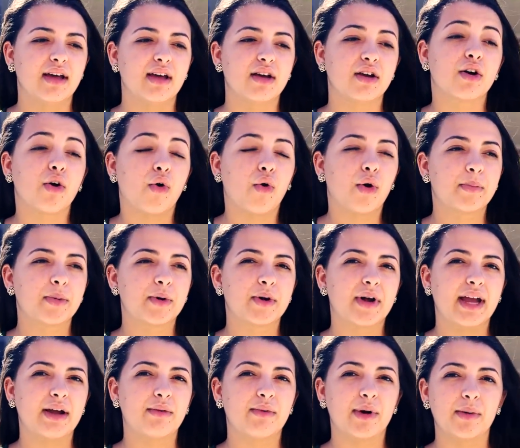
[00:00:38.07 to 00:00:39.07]

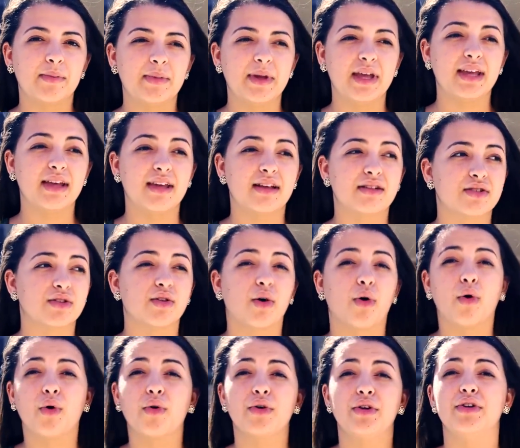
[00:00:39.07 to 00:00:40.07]
incorporate well-being into
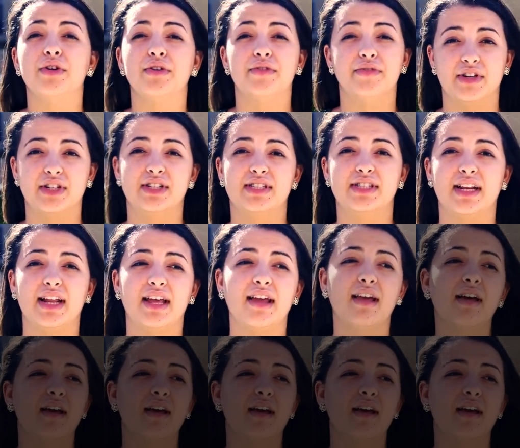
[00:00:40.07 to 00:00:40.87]
the whole university.